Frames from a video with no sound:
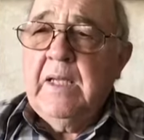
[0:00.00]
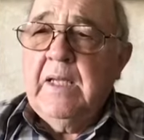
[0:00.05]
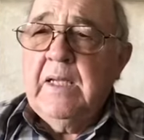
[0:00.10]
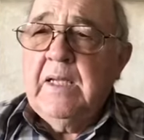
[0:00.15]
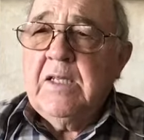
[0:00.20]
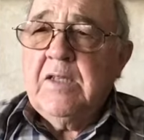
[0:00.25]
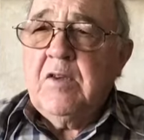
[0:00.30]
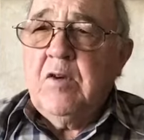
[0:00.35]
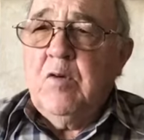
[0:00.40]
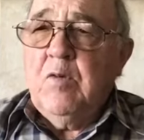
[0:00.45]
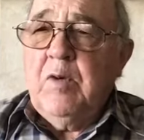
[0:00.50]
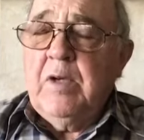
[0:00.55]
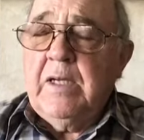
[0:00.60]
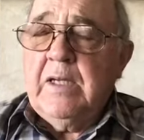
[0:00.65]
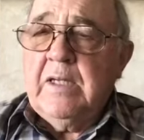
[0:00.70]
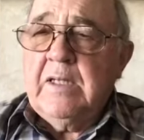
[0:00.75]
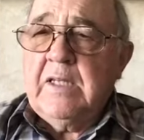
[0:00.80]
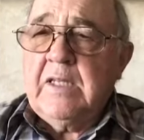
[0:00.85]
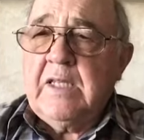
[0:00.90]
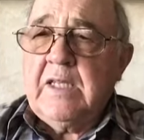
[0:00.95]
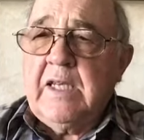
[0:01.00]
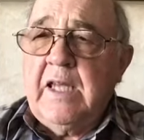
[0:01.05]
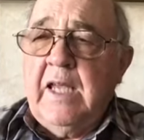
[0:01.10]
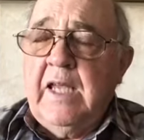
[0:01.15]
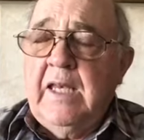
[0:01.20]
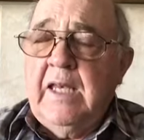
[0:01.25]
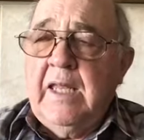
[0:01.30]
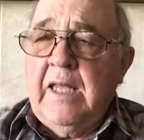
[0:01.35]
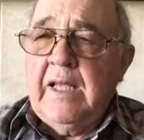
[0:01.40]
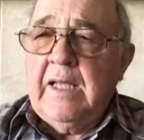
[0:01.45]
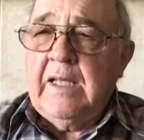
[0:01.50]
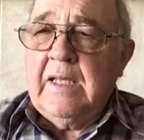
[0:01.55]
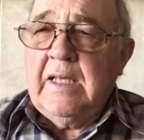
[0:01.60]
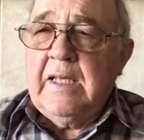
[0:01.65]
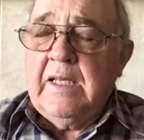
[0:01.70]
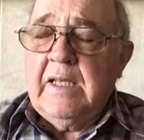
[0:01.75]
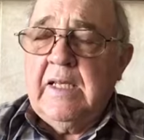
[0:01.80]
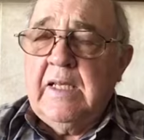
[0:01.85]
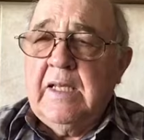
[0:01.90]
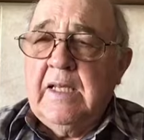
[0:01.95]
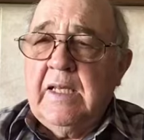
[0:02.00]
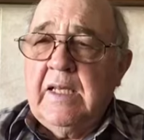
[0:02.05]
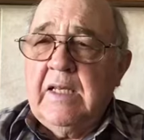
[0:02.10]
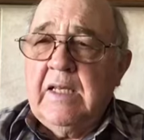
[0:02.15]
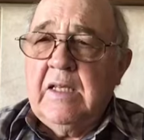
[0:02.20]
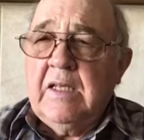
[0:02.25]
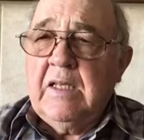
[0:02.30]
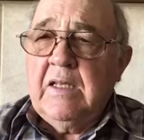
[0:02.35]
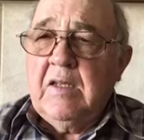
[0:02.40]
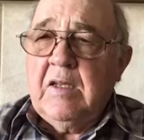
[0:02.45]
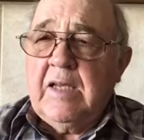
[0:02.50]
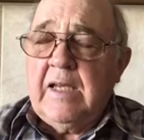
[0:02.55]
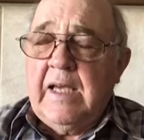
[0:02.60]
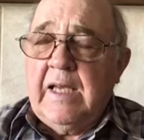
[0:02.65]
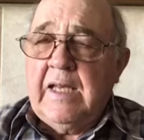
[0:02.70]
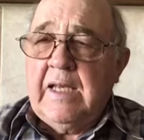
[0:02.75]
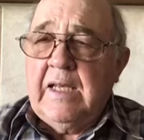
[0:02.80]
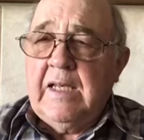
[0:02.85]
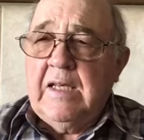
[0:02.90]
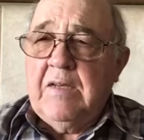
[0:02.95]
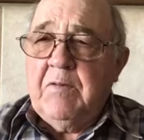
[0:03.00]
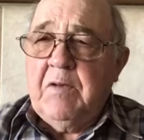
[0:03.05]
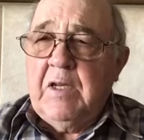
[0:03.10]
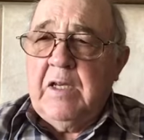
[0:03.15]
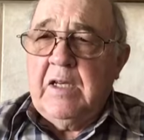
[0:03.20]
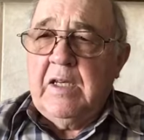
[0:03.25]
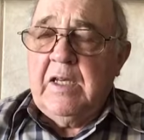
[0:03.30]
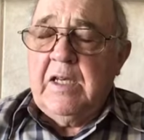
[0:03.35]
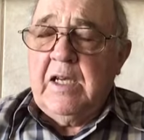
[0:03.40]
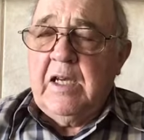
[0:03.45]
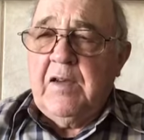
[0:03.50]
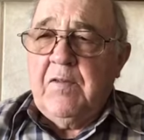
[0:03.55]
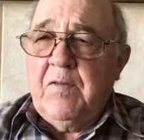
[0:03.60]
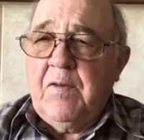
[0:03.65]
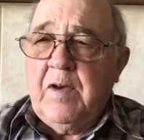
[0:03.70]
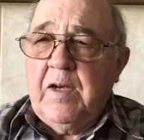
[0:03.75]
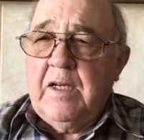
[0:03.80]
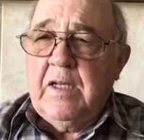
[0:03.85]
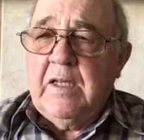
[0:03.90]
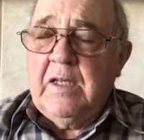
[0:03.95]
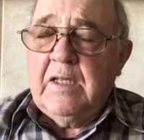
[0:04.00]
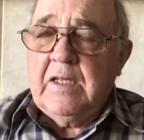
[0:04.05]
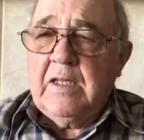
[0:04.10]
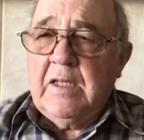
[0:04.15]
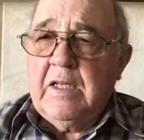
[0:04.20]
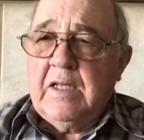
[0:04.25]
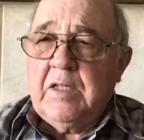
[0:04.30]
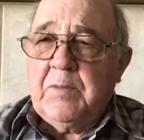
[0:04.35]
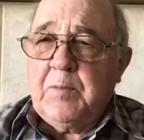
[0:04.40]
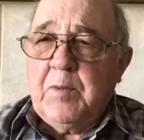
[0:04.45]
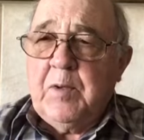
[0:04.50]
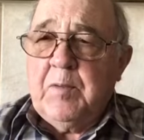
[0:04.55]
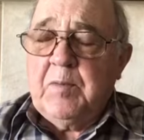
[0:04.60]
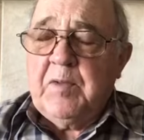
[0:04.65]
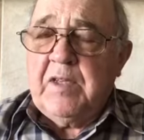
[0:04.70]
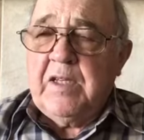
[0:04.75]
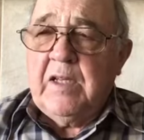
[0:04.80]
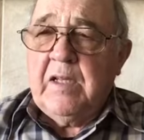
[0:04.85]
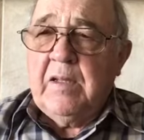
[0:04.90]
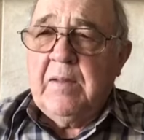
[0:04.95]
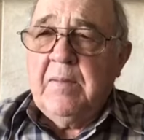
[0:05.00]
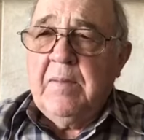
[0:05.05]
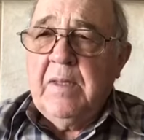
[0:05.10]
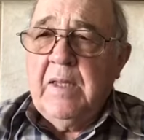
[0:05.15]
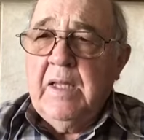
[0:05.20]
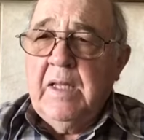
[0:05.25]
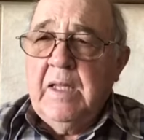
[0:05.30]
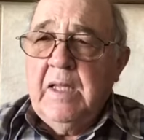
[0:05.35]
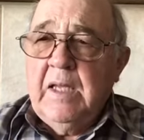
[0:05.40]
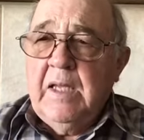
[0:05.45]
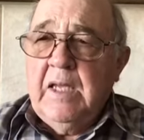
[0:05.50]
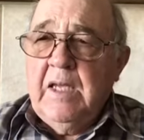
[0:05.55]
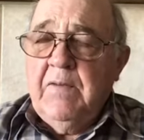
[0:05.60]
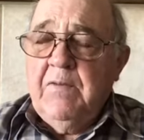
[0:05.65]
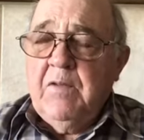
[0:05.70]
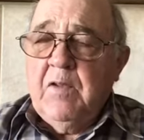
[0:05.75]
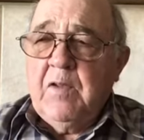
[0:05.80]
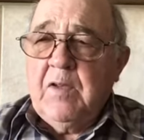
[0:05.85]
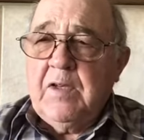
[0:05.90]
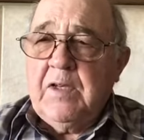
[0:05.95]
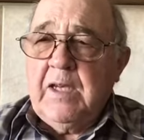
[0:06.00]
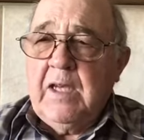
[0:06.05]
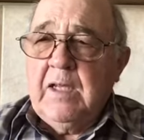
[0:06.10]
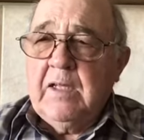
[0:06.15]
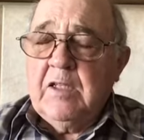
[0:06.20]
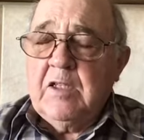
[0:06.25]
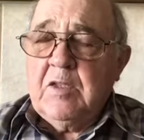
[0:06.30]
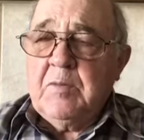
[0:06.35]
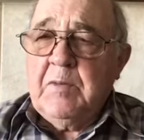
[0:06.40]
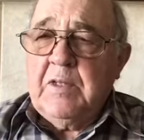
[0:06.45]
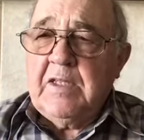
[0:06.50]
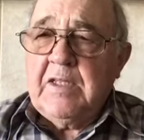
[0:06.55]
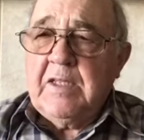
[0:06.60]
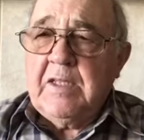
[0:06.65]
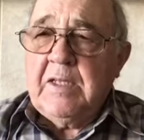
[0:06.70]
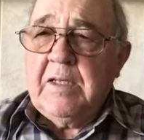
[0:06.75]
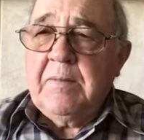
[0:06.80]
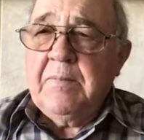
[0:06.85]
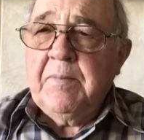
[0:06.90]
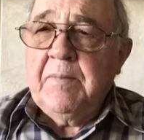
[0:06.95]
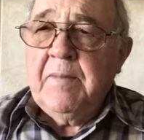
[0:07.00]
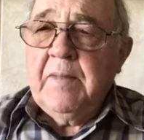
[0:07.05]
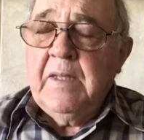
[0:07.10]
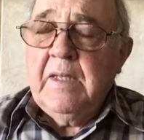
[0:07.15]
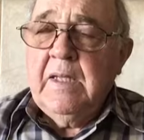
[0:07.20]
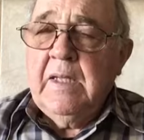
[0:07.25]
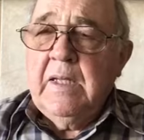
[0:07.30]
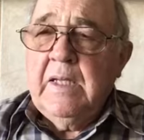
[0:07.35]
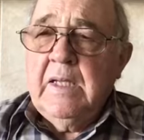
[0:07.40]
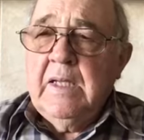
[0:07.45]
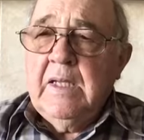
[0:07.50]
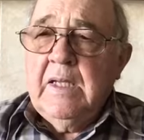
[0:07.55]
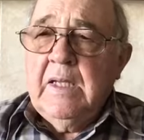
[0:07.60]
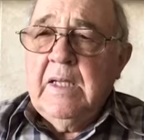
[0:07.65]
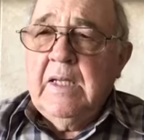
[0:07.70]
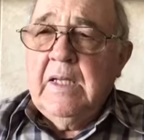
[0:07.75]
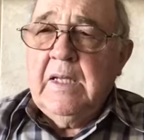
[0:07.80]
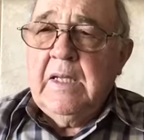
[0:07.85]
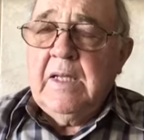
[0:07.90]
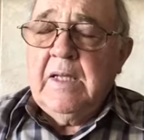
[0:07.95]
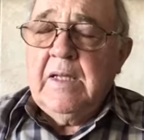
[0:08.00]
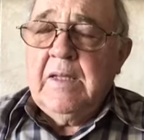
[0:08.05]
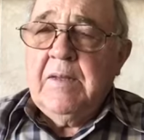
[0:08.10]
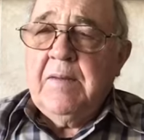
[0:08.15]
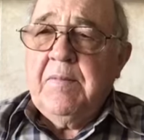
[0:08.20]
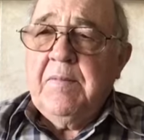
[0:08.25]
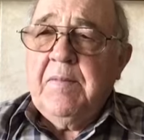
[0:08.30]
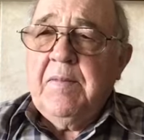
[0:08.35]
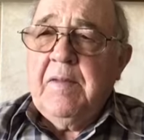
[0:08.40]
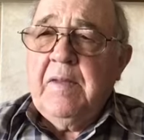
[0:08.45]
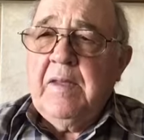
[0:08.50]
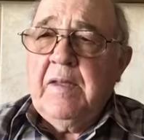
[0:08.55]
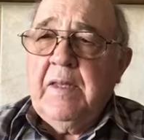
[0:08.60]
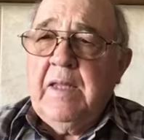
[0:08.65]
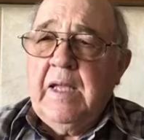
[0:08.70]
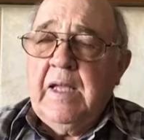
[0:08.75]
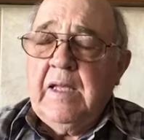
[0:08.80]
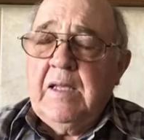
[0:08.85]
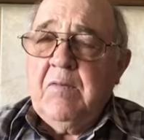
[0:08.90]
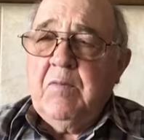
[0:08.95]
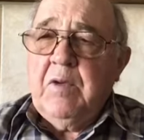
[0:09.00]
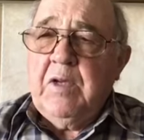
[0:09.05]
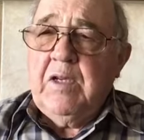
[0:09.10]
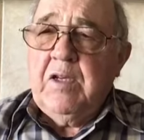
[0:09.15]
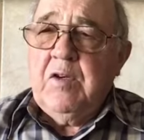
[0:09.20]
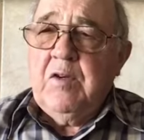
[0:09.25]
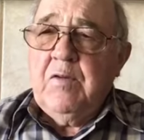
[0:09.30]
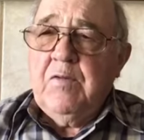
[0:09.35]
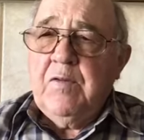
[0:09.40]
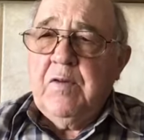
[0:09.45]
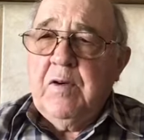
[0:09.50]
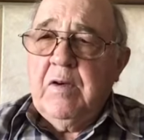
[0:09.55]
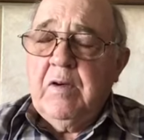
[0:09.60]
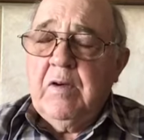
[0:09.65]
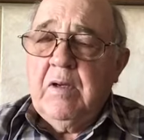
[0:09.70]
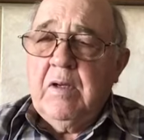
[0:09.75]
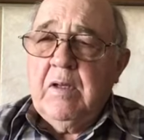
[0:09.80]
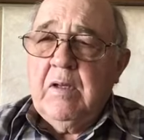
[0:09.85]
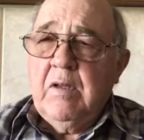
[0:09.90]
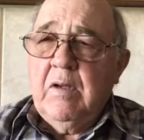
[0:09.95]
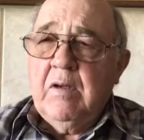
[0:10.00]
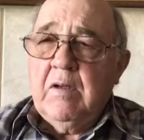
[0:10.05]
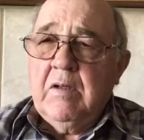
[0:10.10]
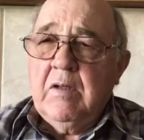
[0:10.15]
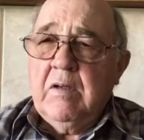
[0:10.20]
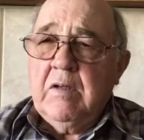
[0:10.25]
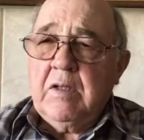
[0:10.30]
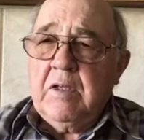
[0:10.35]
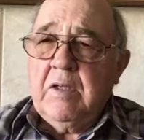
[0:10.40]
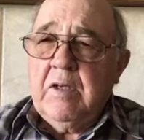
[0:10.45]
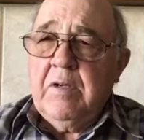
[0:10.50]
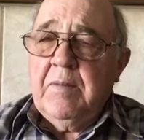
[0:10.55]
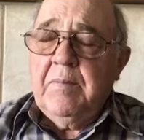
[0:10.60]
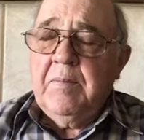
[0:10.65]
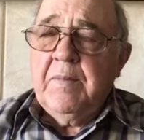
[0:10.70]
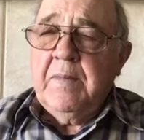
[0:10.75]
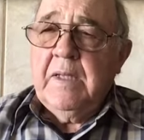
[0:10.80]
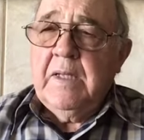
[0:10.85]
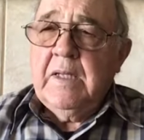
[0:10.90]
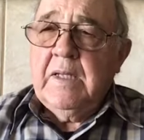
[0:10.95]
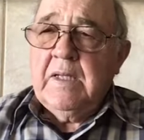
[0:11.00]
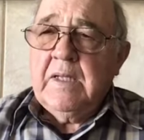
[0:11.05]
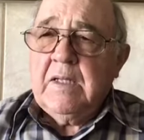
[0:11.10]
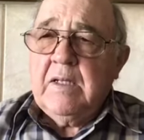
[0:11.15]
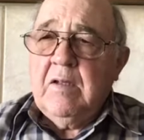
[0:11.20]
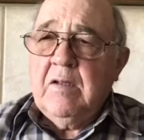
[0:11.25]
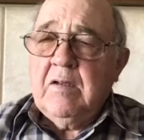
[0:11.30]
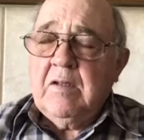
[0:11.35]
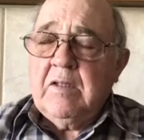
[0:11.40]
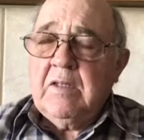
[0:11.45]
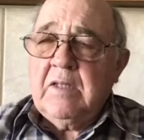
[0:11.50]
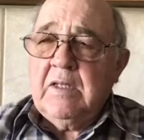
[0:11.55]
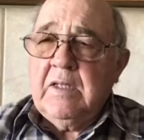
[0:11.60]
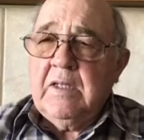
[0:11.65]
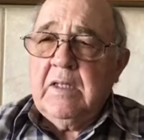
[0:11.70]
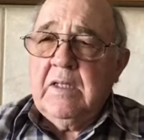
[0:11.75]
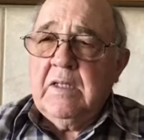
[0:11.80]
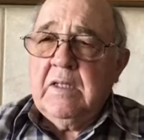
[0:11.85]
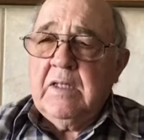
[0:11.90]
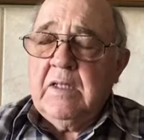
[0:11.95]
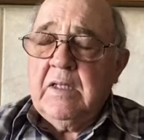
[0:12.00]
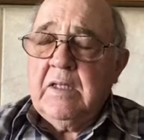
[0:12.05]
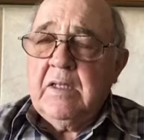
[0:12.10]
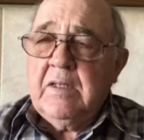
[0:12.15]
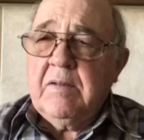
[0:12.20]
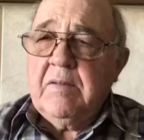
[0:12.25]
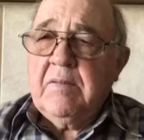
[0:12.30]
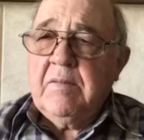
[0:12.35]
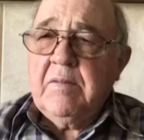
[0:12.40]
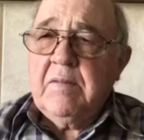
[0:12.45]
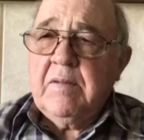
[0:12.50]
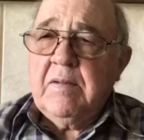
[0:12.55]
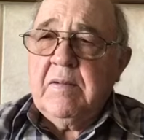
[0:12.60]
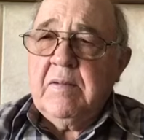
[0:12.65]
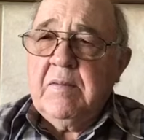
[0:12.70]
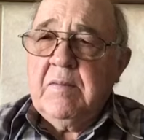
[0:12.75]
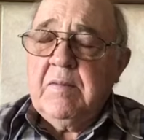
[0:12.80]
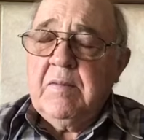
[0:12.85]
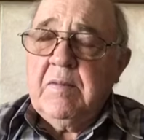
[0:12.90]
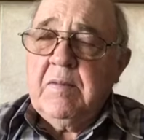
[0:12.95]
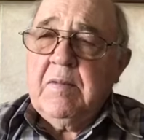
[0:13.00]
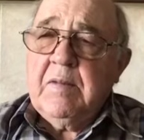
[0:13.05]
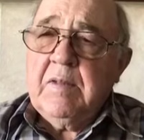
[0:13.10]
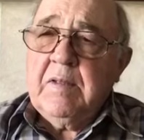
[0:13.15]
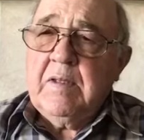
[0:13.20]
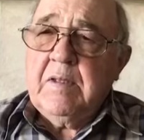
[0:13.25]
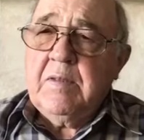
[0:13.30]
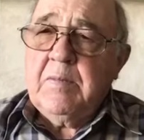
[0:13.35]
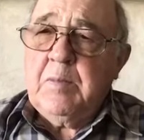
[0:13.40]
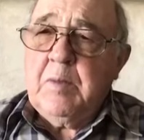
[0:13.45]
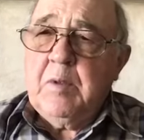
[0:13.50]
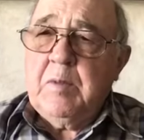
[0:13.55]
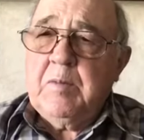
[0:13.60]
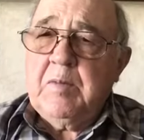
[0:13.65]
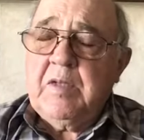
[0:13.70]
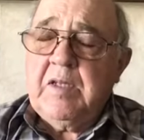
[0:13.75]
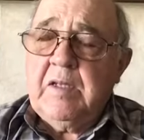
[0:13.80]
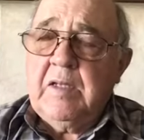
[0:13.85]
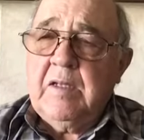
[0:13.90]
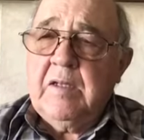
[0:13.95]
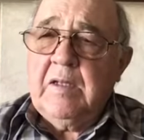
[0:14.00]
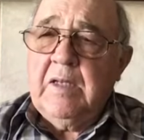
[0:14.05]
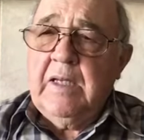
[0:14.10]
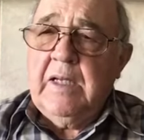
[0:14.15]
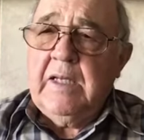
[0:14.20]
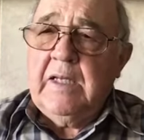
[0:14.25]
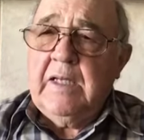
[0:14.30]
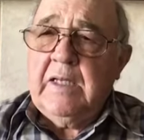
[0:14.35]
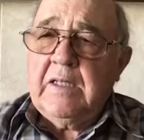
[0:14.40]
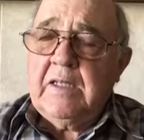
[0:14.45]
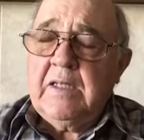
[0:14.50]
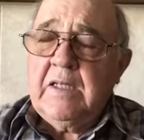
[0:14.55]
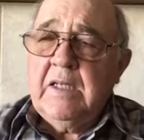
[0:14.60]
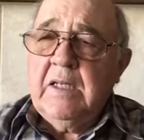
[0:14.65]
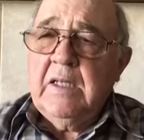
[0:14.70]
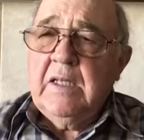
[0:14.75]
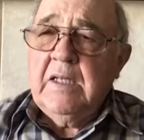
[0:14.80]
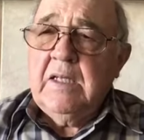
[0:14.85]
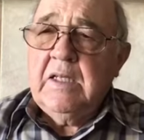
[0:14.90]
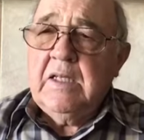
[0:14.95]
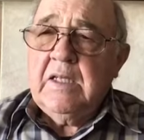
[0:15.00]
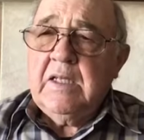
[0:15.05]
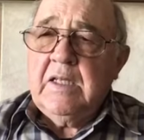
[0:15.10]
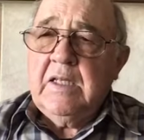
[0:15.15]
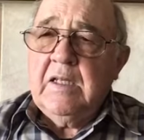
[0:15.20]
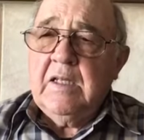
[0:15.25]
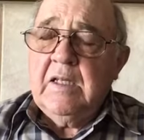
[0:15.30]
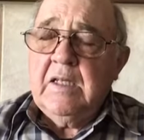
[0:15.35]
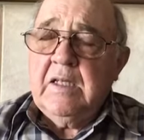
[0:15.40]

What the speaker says: So we can stain that and look at it, and then we can identify a sperm cell, even though the tail is missing. And that we can do for a long, long time, as long as the sperm head is still